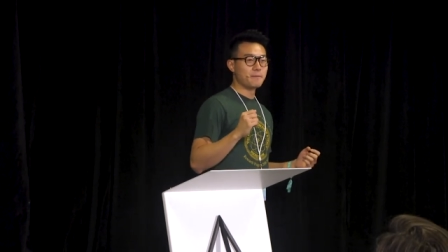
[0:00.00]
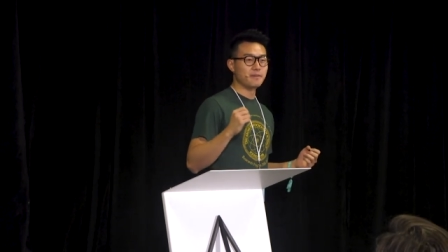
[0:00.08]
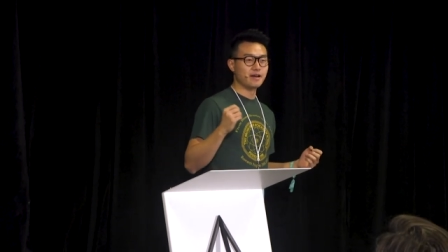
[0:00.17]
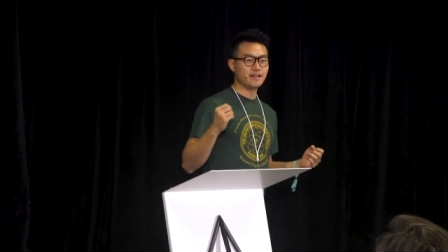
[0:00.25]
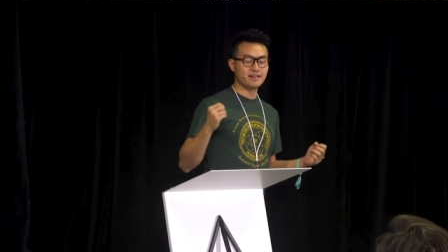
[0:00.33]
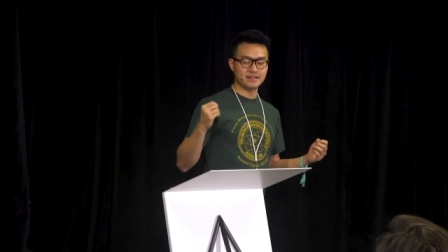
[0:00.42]

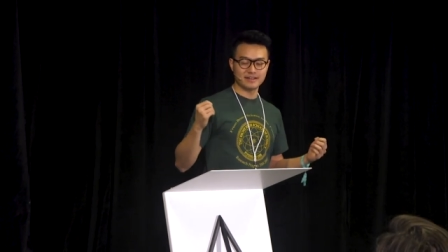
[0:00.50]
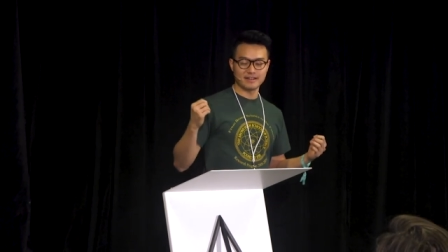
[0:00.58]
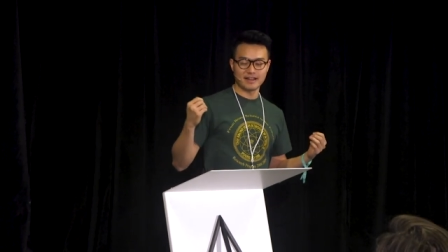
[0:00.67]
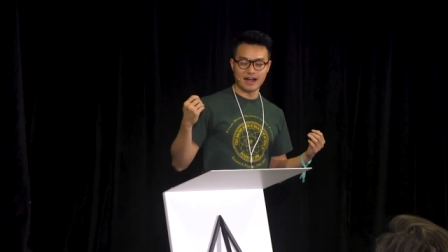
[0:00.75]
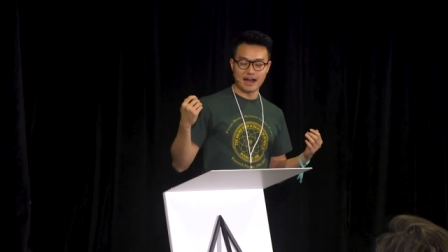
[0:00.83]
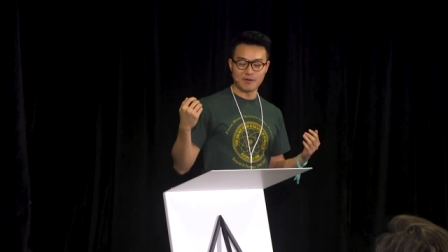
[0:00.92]
but
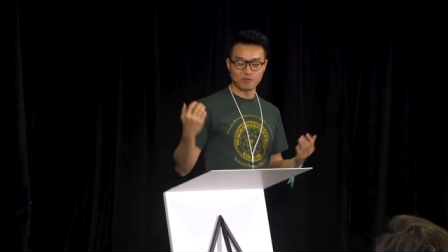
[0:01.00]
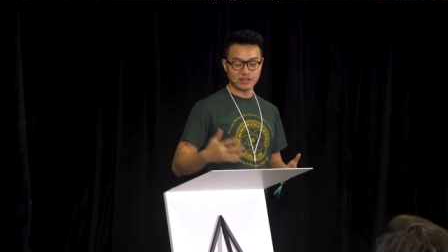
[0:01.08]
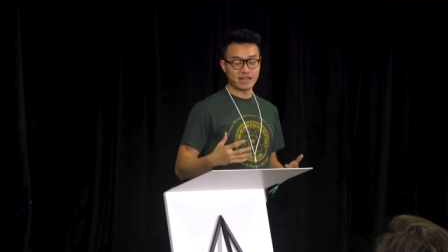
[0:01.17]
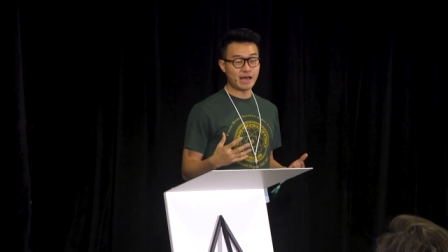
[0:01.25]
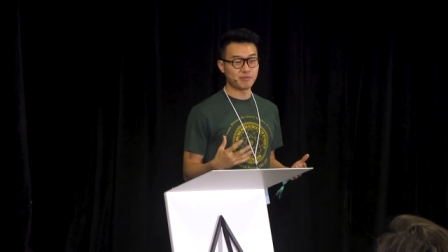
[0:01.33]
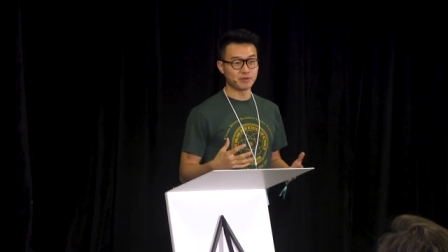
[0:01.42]
I'm
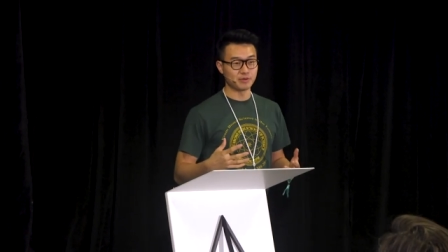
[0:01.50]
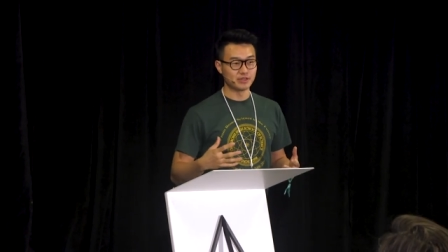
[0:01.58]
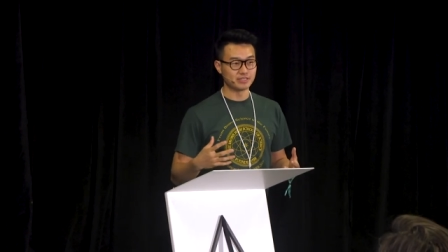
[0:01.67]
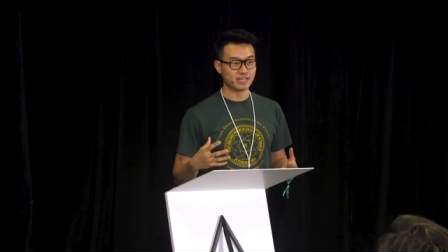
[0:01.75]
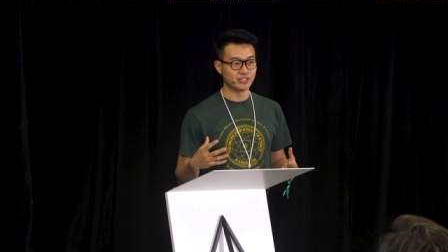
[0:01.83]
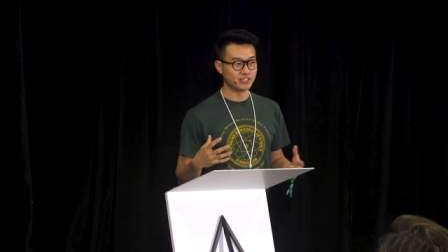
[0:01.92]
really happy to be
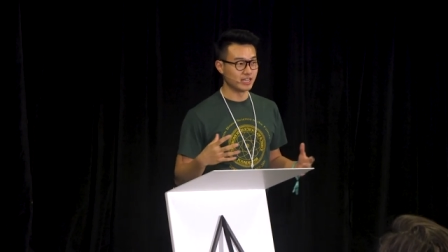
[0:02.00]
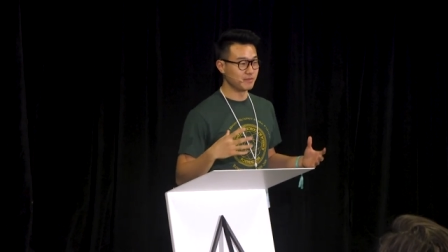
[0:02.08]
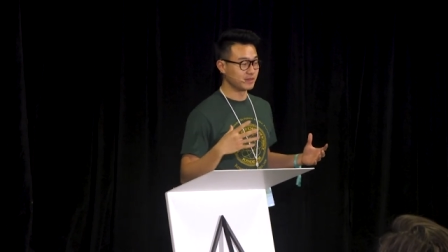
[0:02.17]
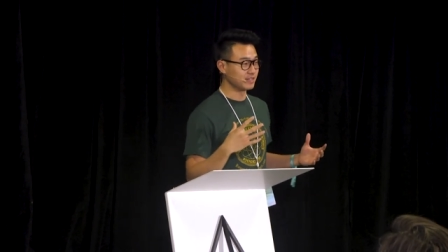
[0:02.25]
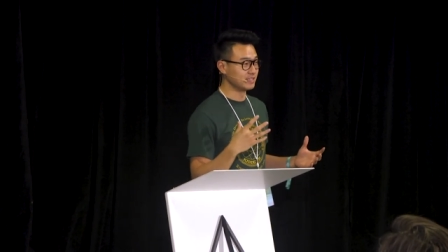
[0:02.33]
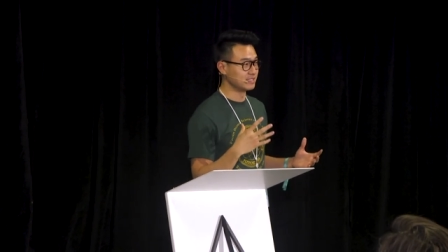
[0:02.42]
on stage
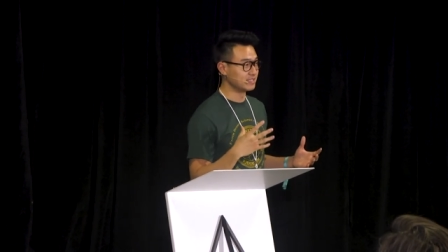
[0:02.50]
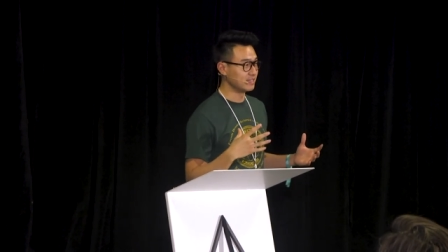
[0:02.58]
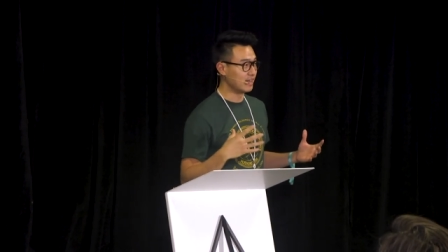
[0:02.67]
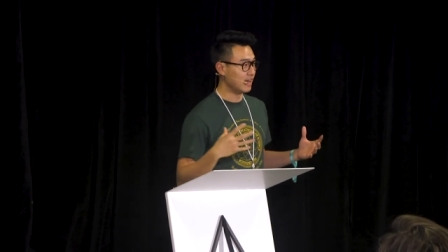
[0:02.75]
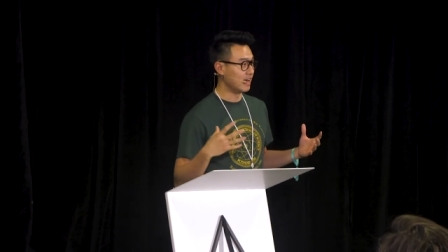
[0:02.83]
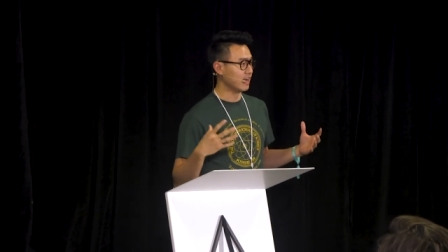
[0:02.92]
today because
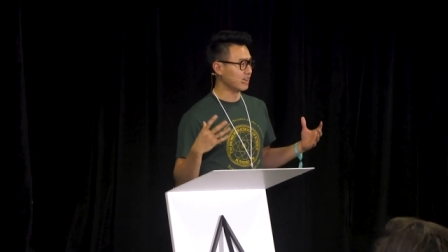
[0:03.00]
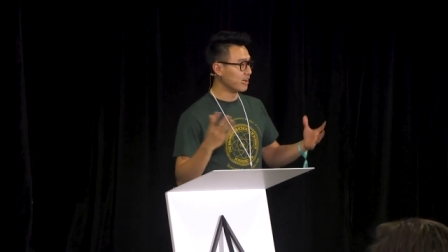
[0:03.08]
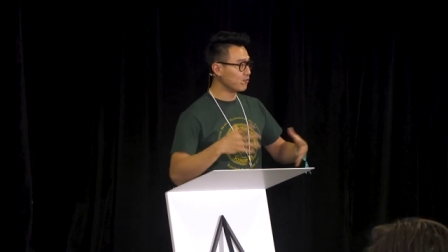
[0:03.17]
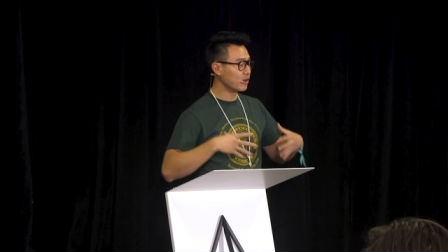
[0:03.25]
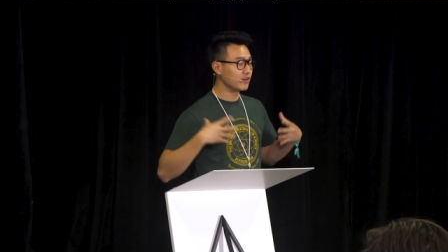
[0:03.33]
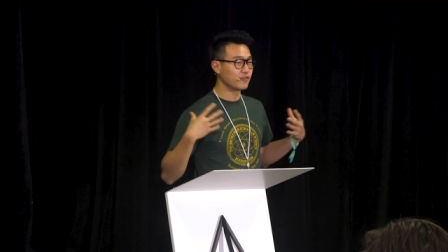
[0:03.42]
uh, a
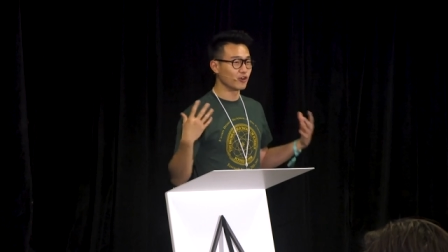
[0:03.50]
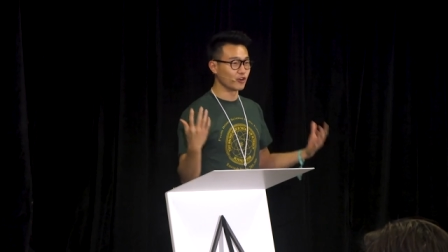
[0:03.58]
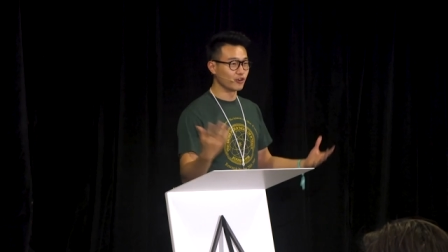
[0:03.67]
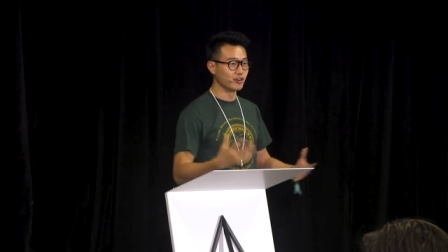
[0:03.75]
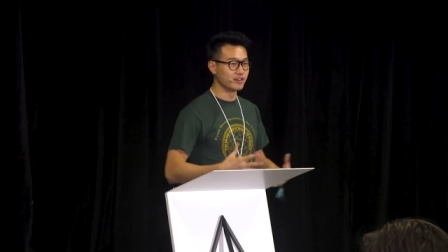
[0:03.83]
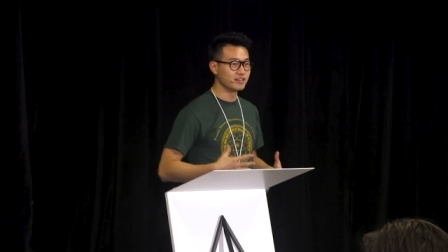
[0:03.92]
lot of what I've
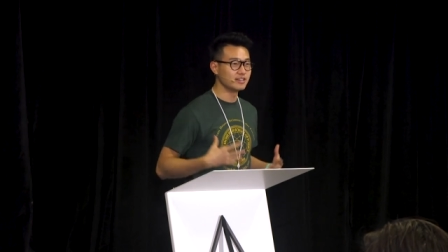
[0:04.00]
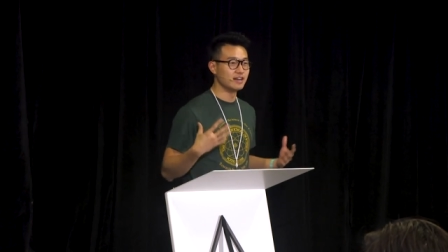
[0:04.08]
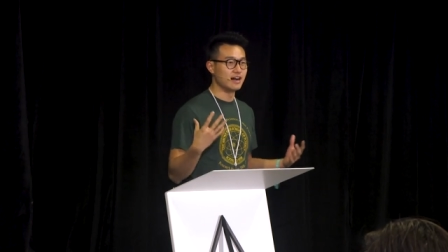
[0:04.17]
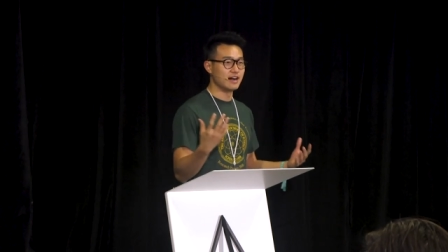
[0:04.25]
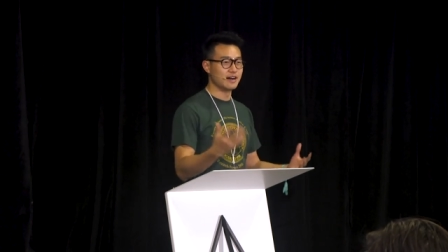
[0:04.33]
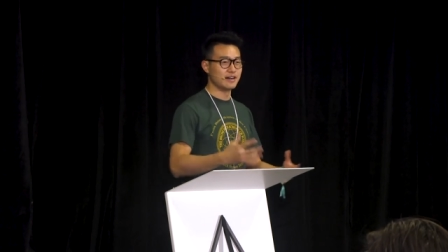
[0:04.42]
heard
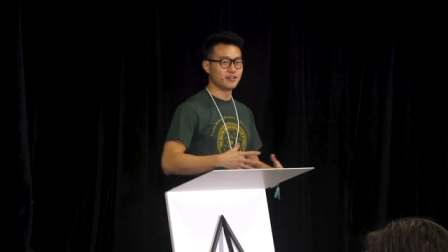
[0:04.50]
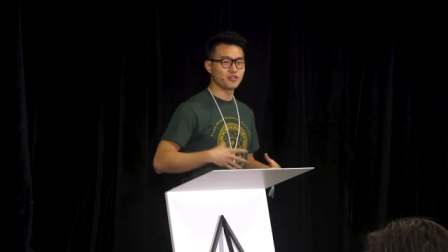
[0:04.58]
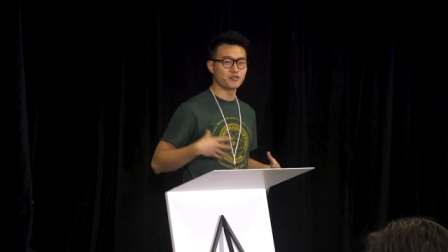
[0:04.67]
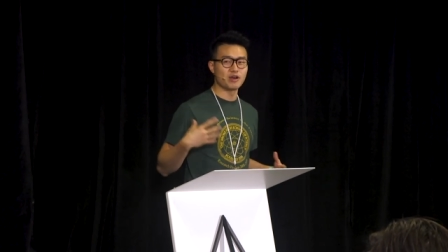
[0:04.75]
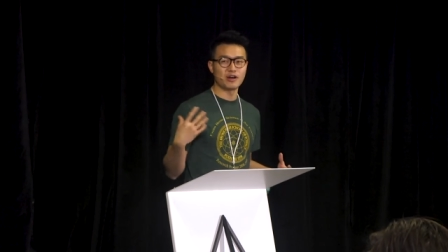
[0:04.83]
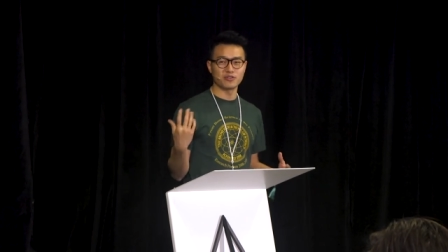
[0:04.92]
uh,
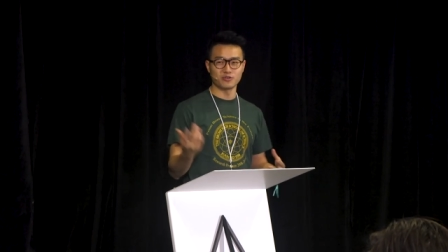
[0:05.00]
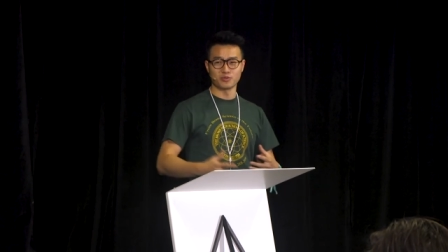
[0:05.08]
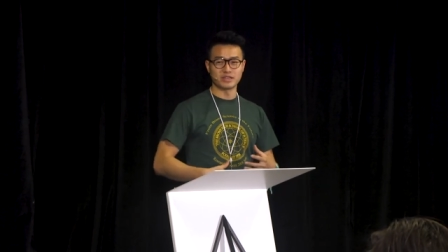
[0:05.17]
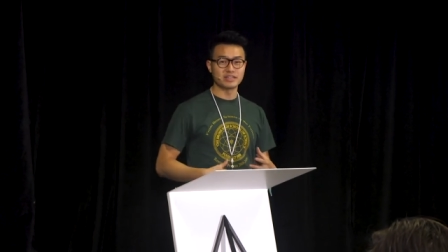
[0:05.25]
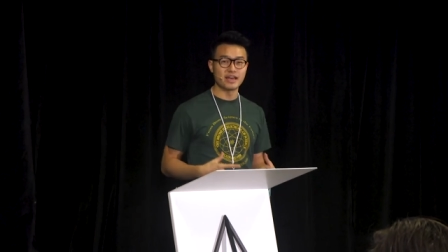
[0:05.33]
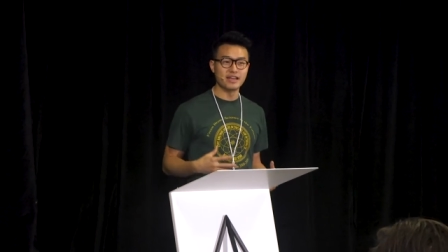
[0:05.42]
throughout the
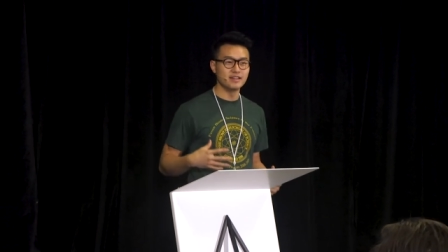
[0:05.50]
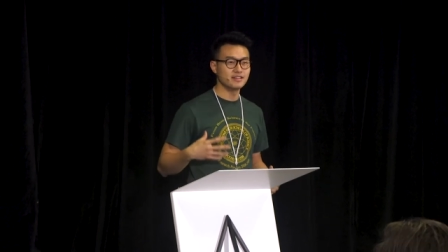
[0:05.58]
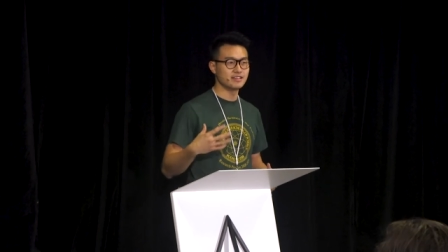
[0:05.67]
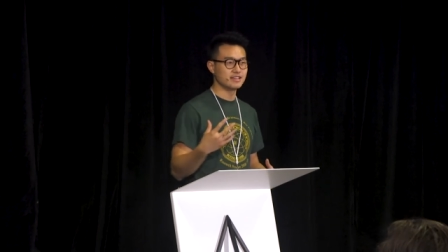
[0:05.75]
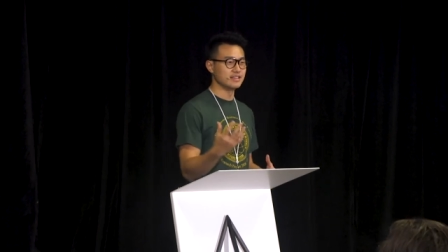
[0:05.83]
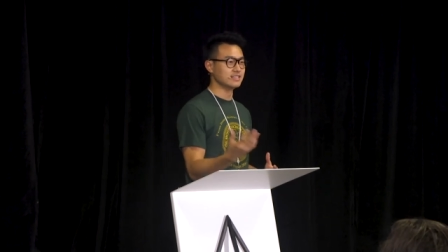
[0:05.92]
weekend
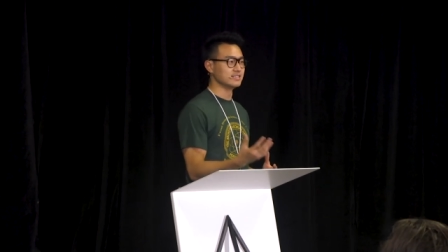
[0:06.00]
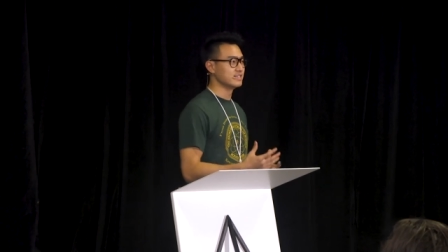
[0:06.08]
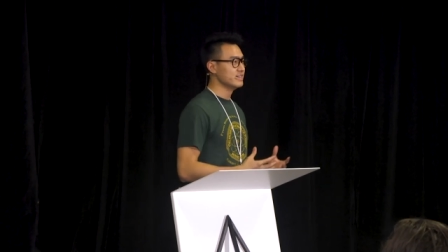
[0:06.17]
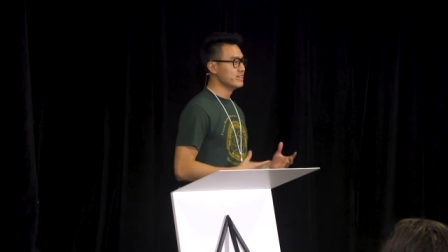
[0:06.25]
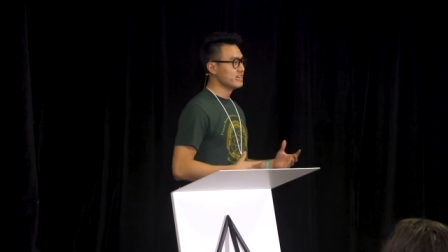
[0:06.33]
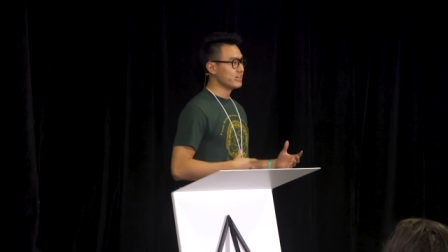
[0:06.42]
is,